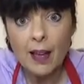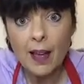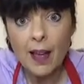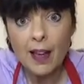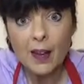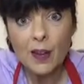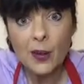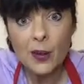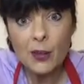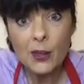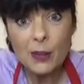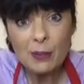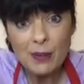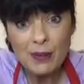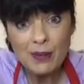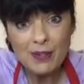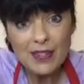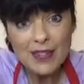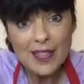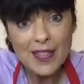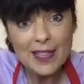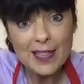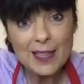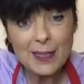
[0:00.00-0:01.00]
and cut up
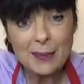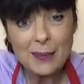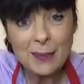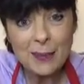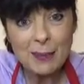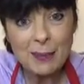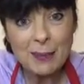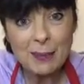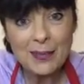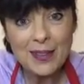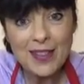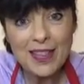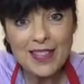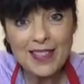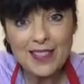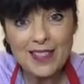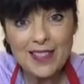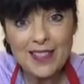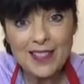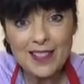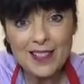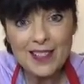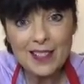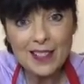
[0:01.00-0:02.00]
different things and put things
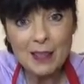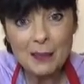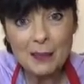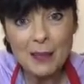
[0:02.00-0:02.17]
on it to